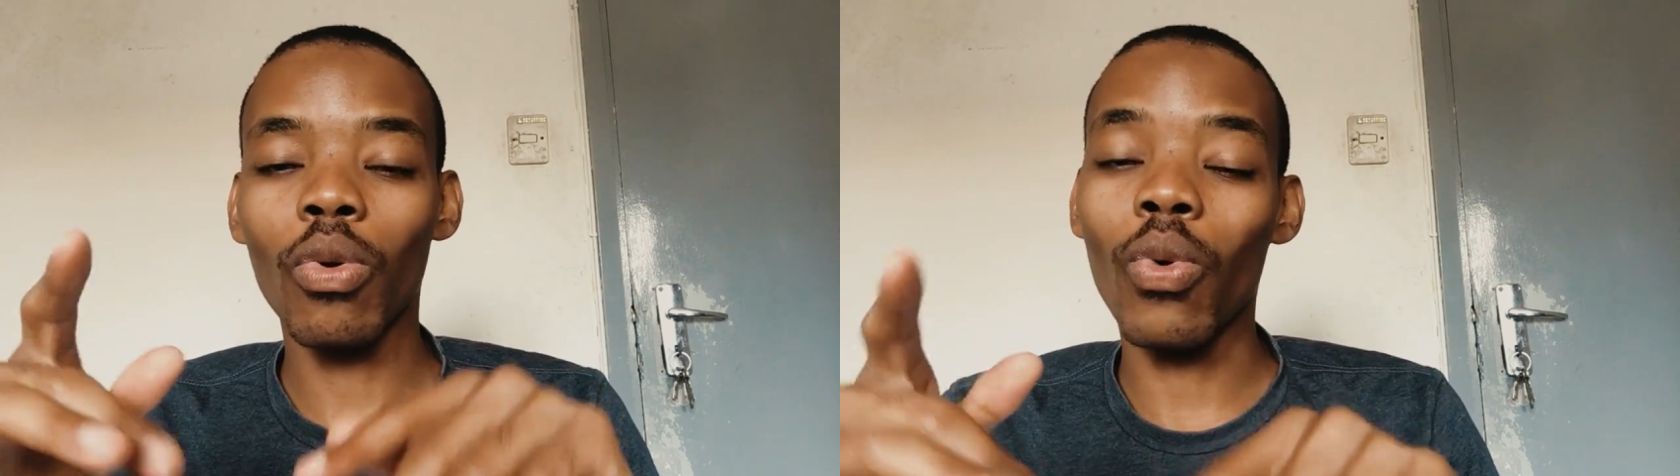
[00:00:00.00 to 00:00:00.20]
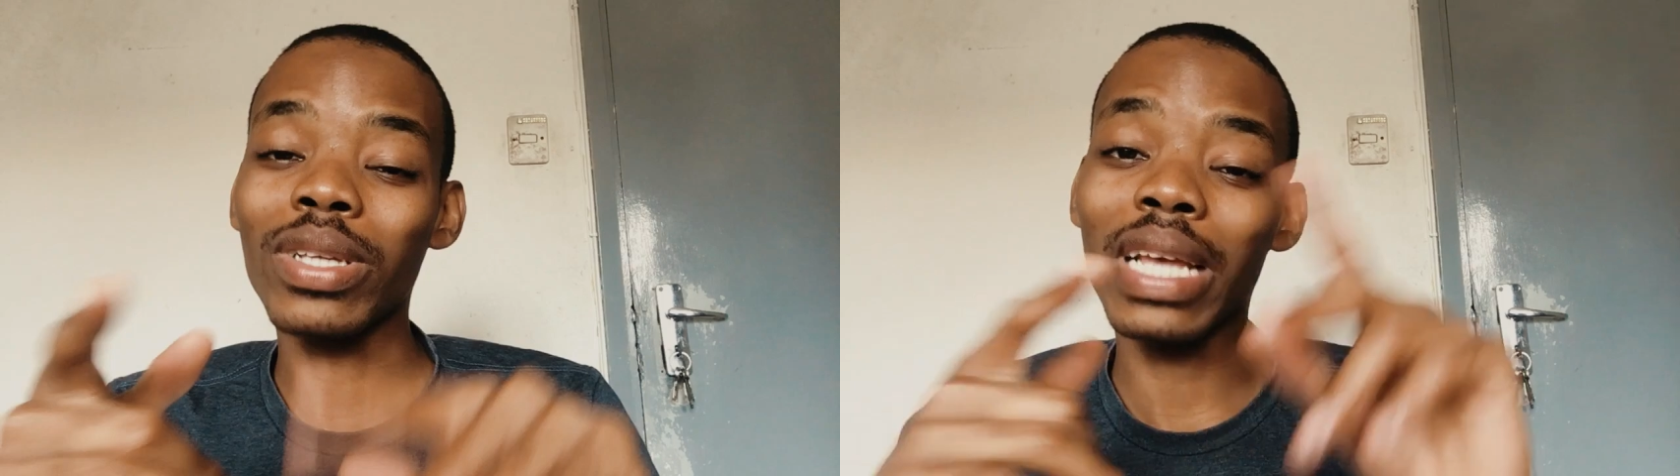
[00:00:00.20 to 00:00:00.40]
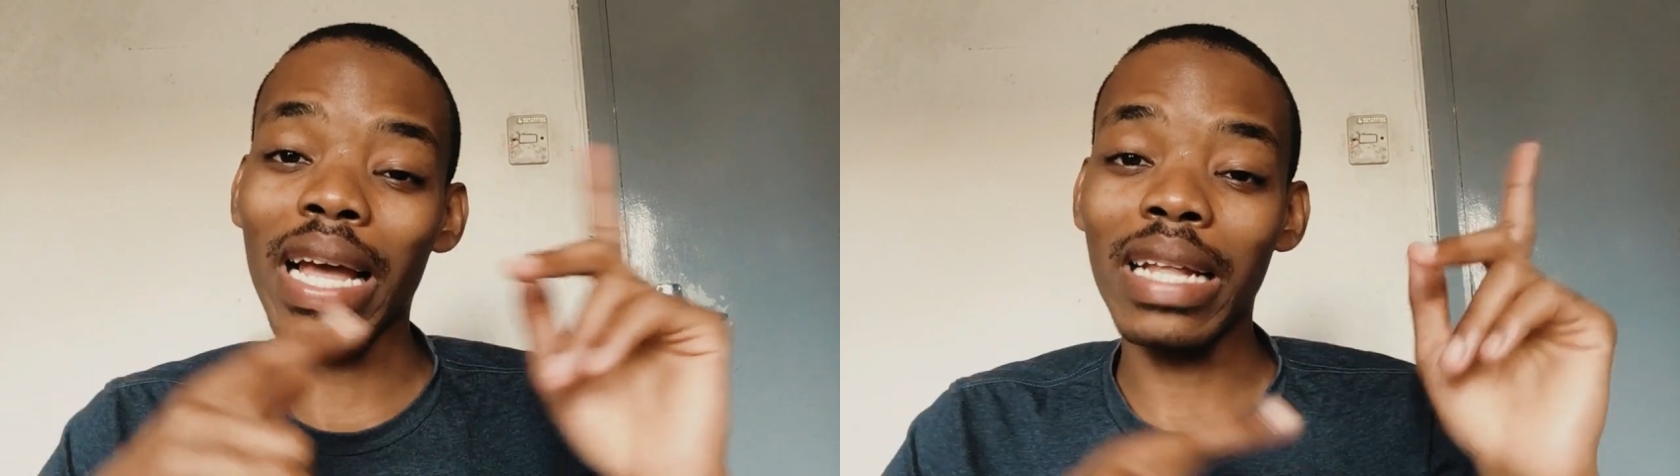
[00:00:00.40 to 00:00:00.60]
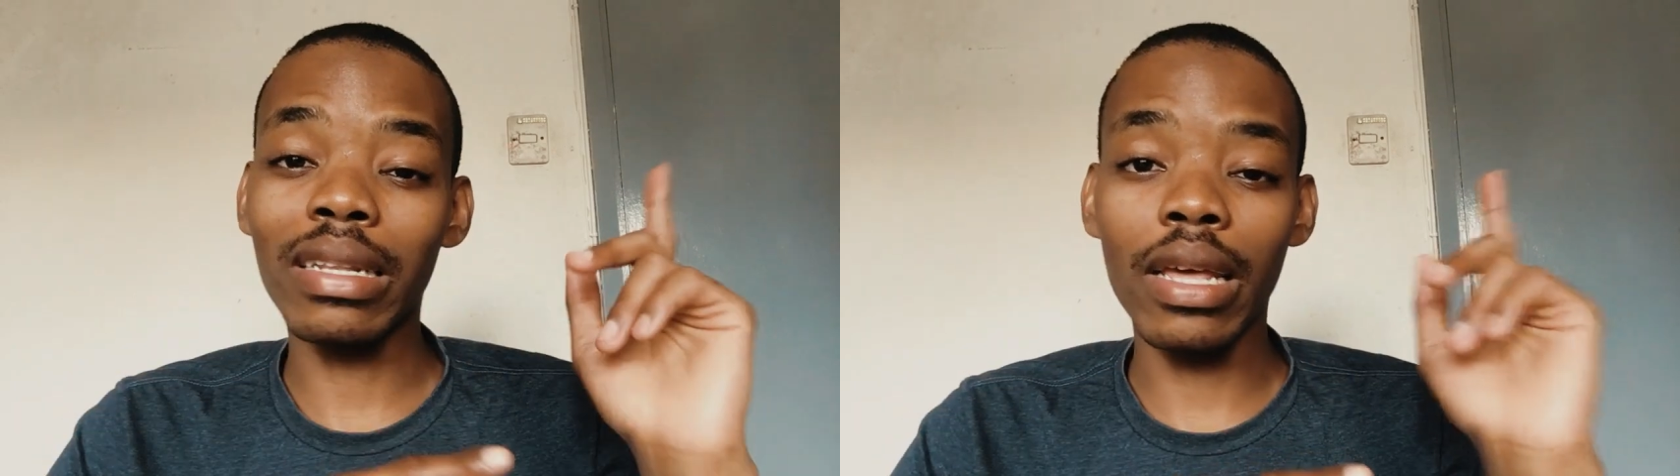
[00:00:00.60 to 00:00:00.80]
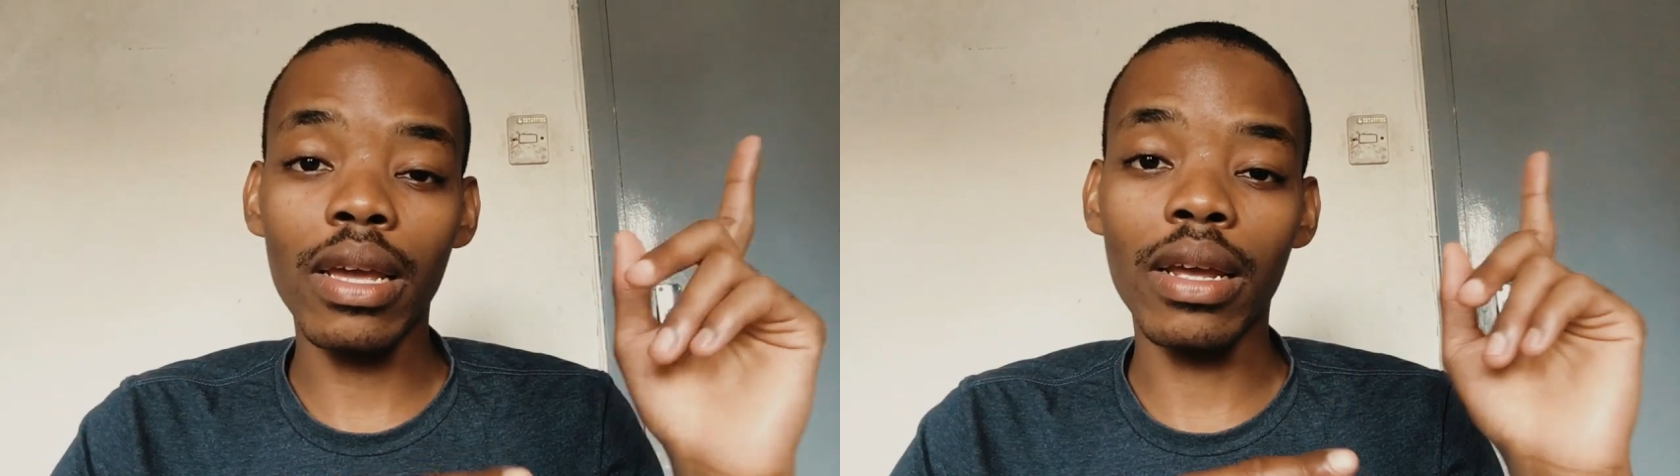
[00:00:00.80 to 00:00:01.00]
Once I
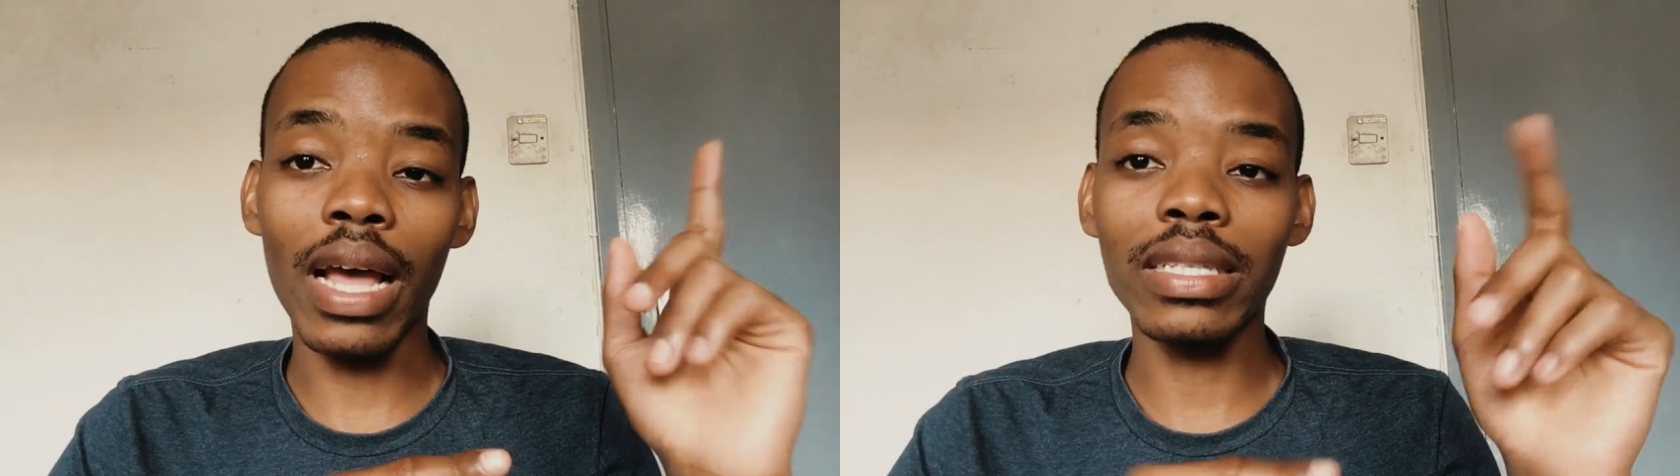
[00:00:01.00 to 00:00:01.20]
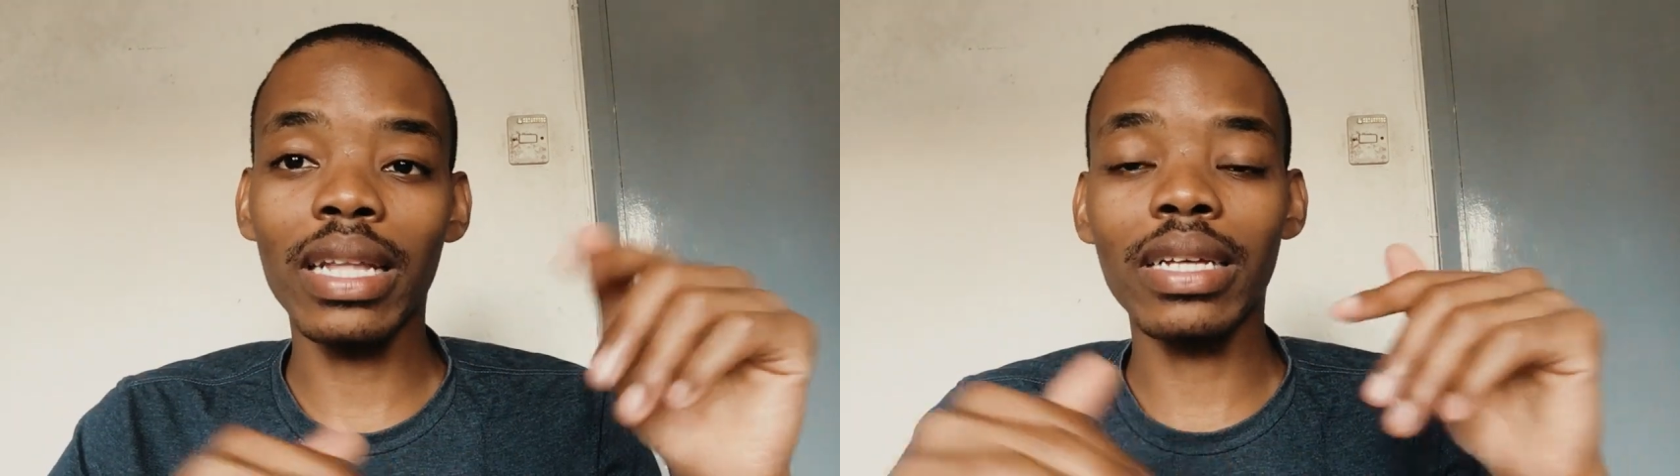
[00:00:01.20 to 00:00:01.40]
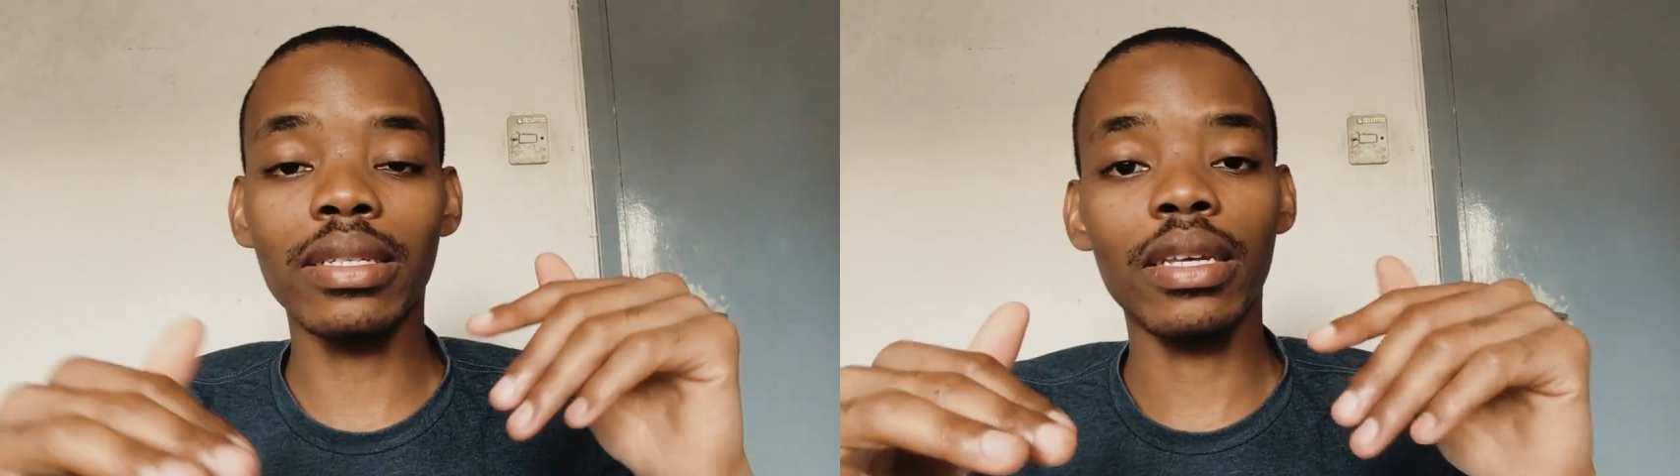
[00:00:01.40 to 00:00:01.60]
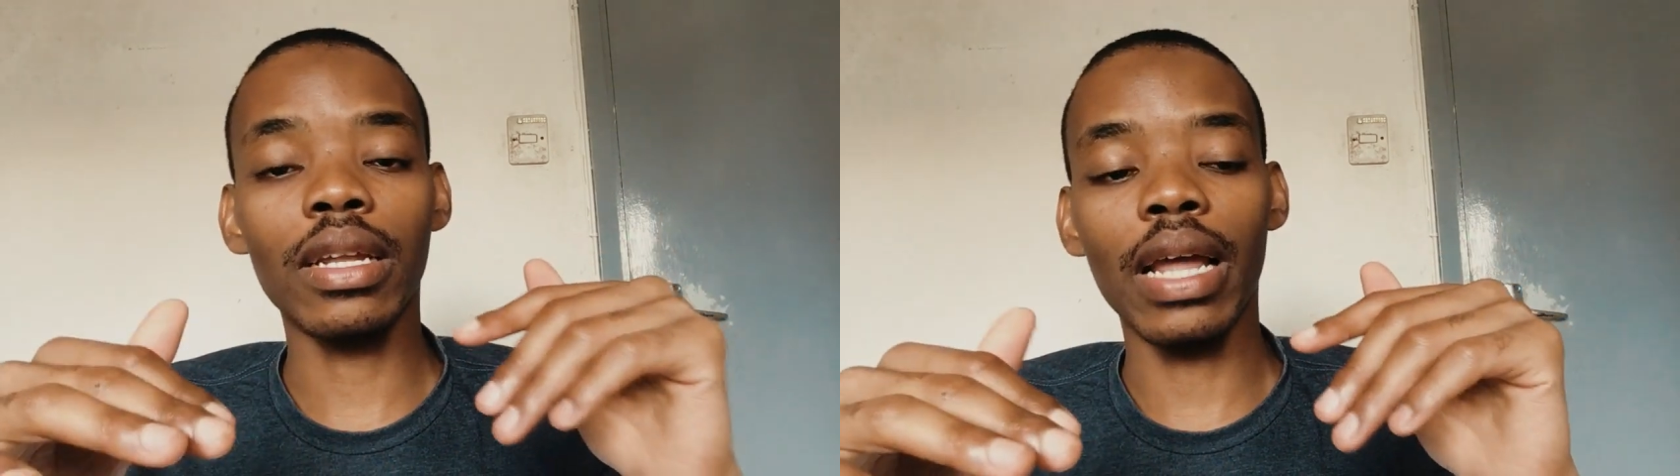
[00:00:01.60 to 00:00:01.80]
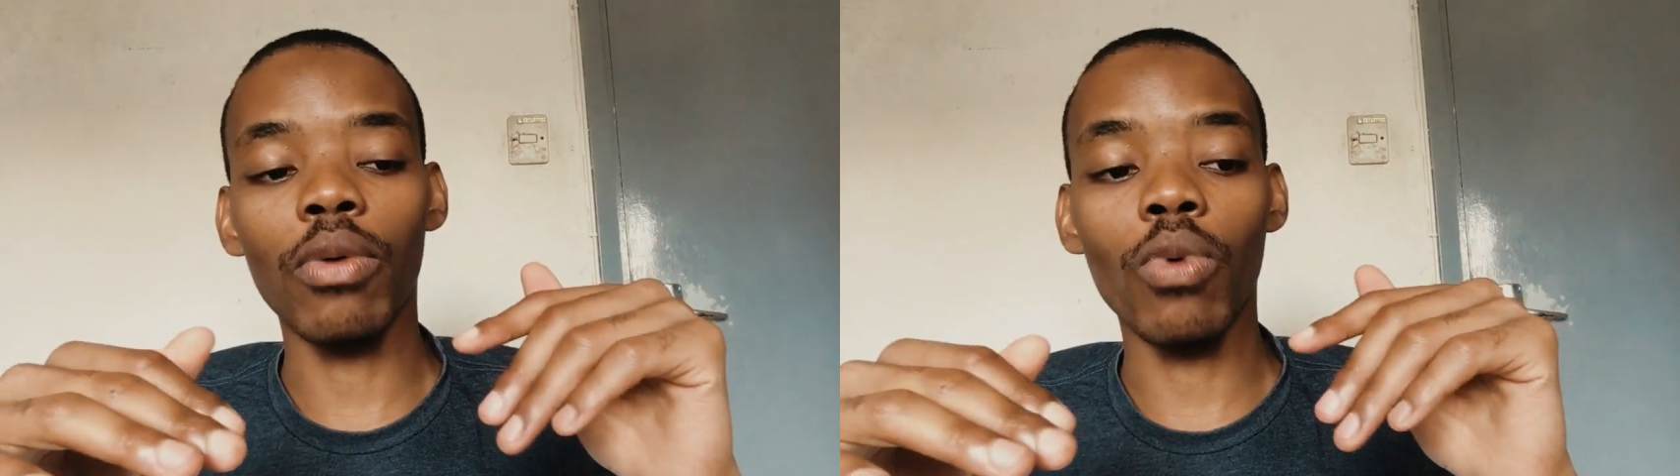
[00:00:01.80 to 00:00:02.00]
got there, I started
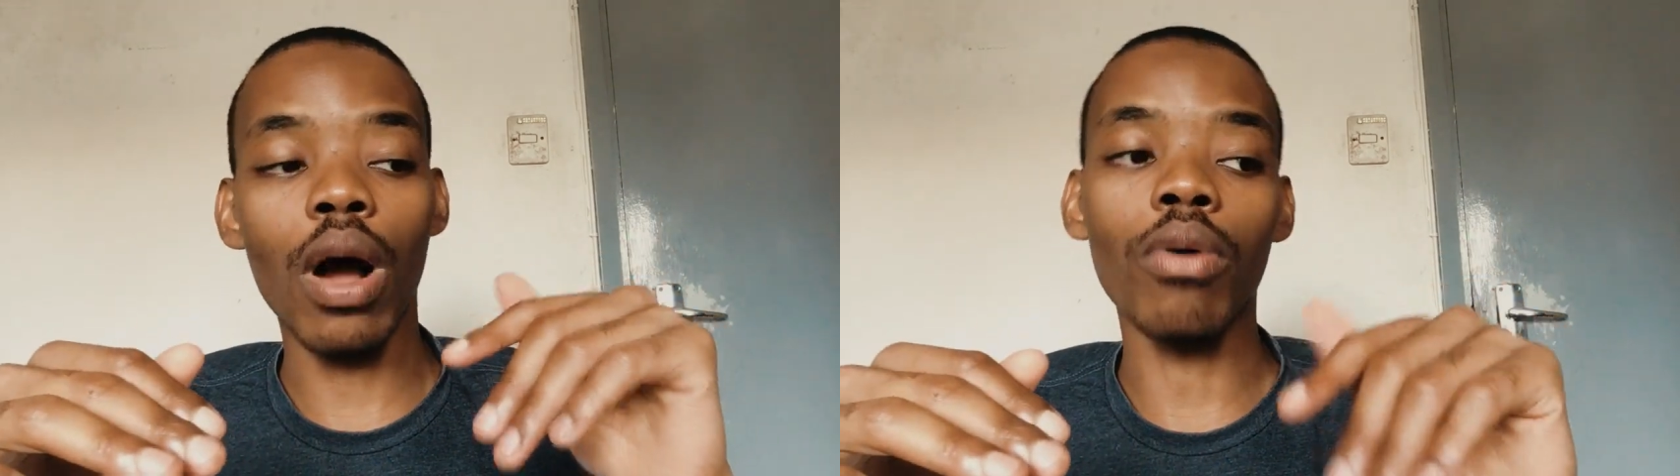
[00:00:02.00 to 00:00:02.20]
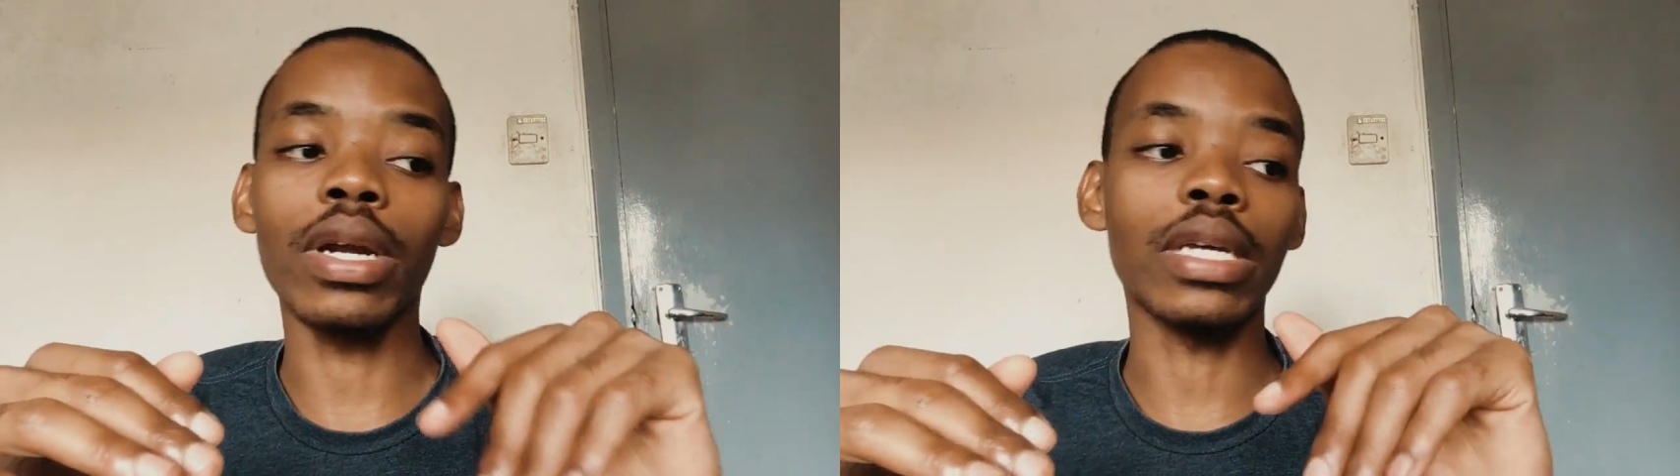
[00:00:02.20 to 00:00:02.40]
seeing like, wow,